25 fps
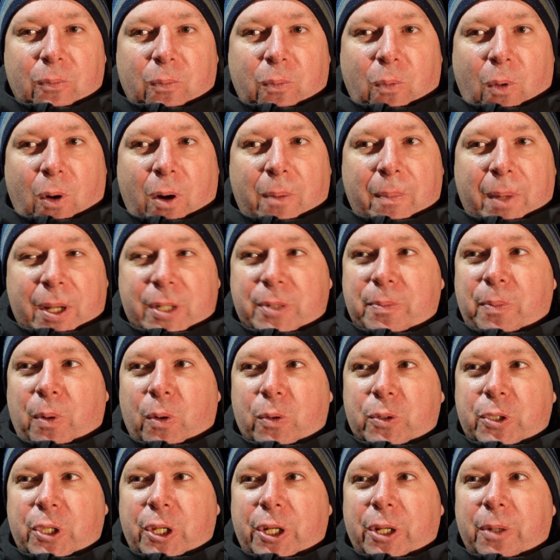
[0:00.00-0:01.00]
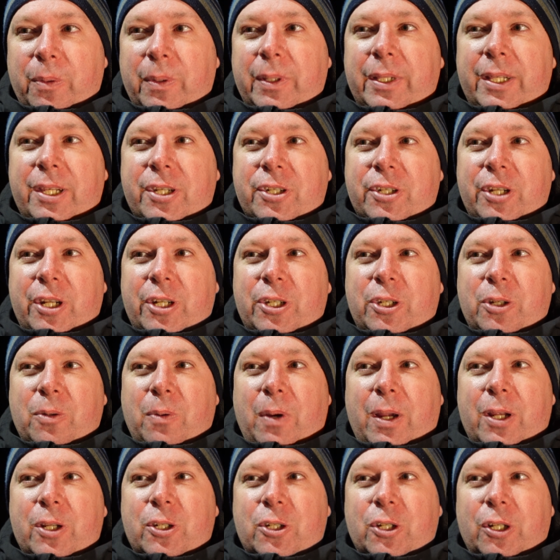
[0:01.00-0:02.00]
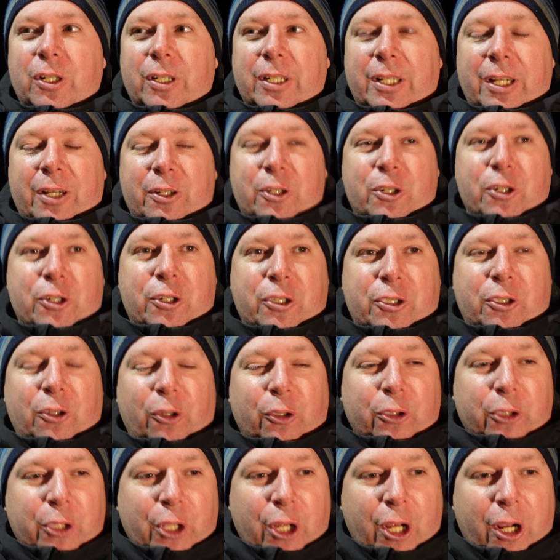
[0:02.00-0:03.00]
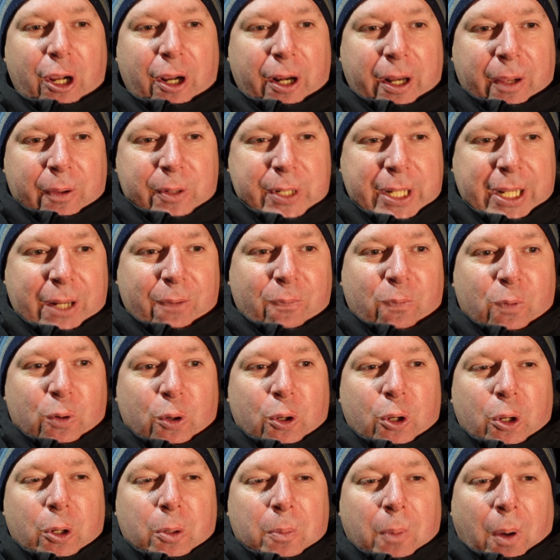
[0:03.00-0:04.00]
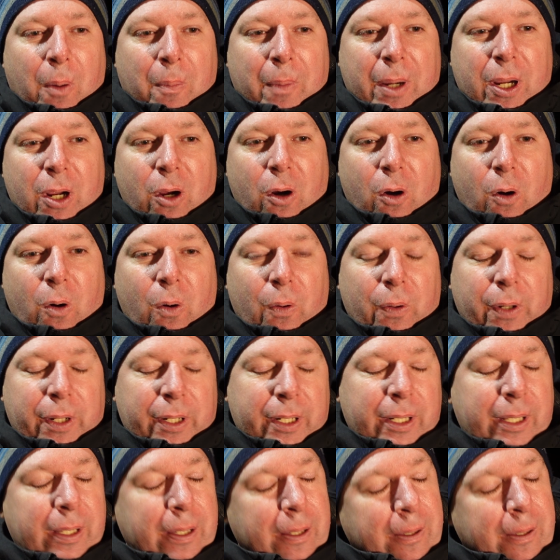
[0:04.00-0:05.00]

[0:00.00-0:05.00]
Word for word: what am I supposed to do in this situation? I just stood there, and I was in a room on my own, and